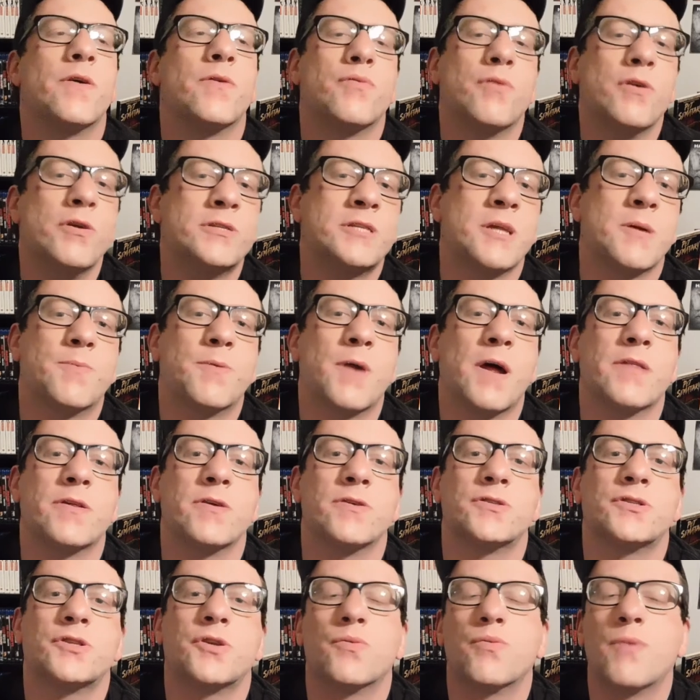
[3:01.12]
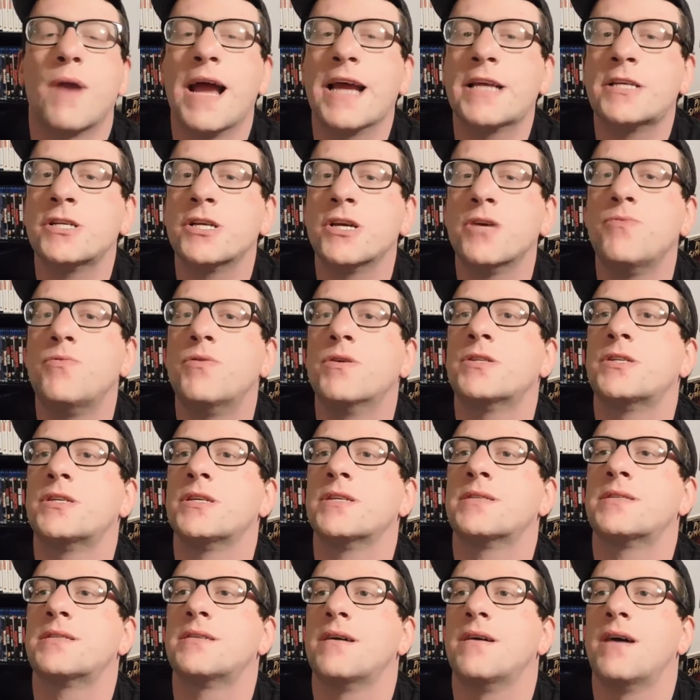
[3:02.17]
Russo brothers' direction was
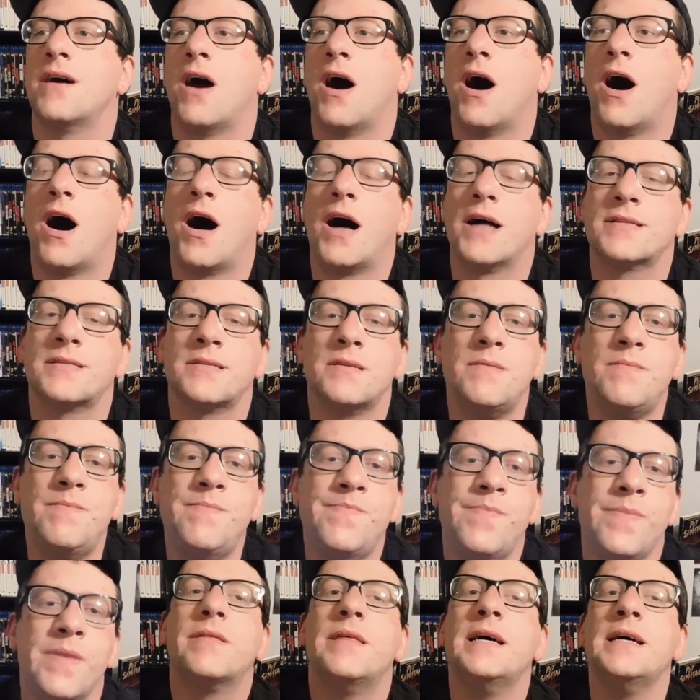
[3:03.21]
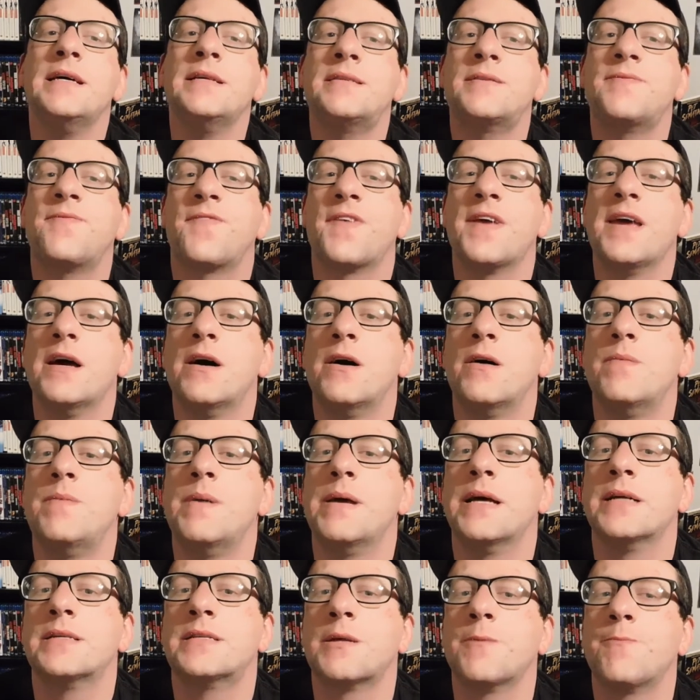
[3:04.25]
just awesome. This film
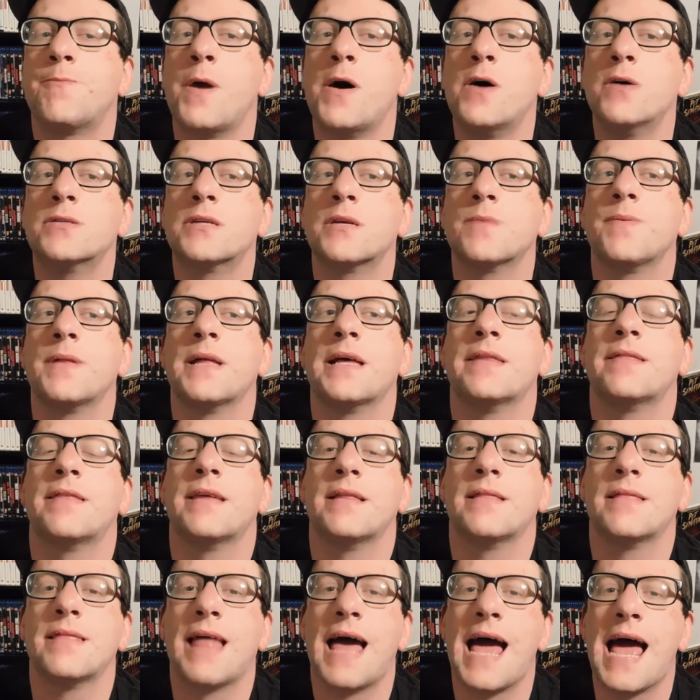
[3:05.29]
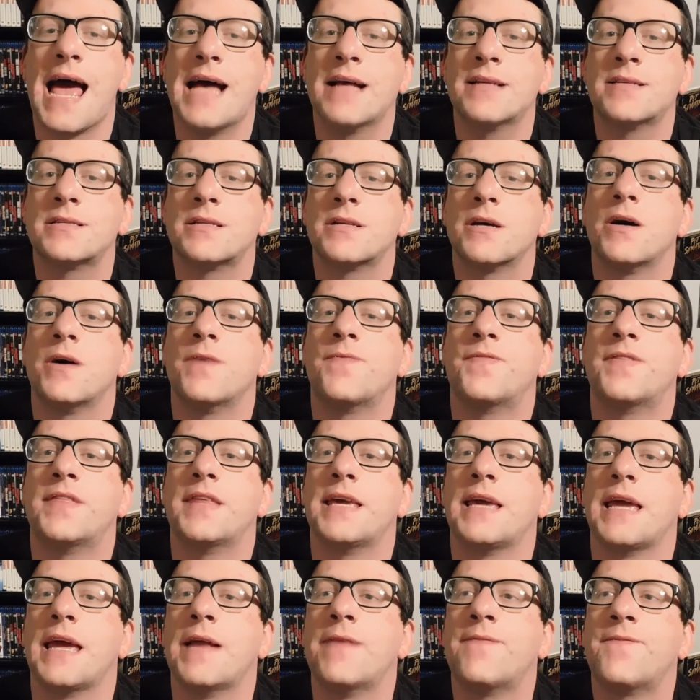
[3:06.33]
is supposedly the last of
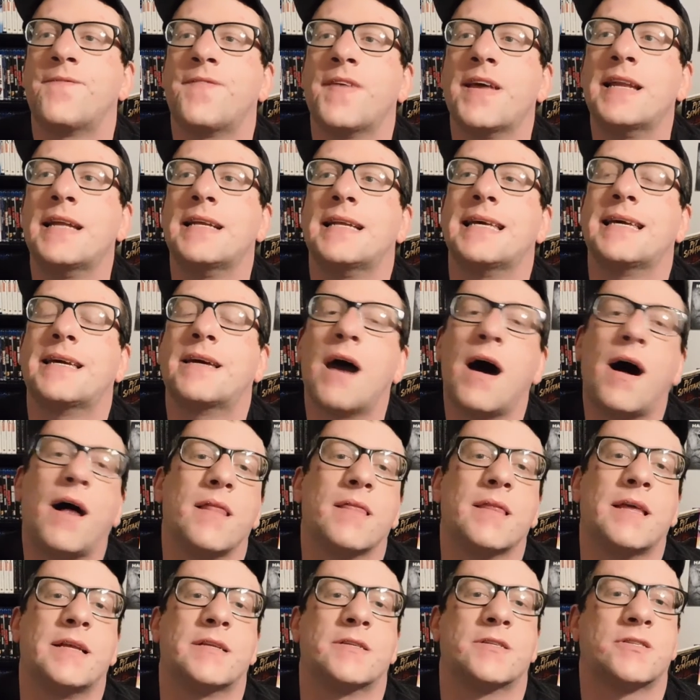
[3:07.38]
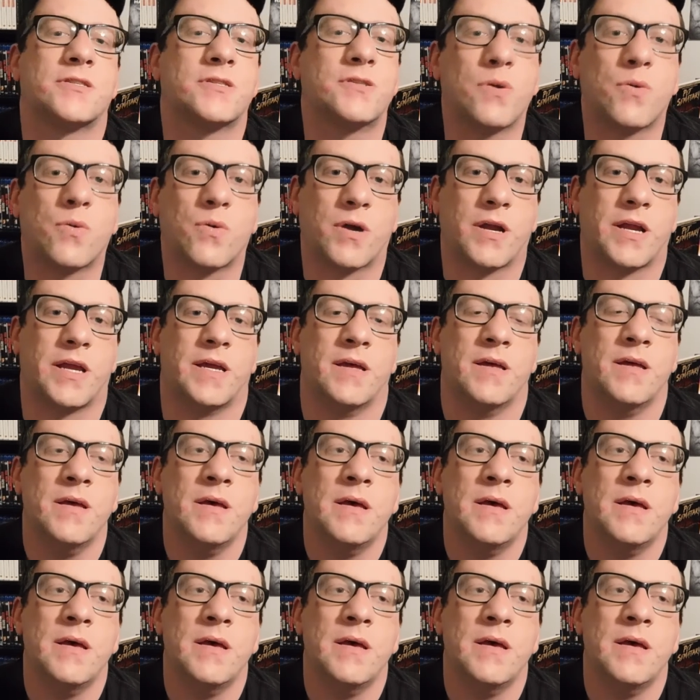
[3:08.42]
the Infinity Gauntlet story.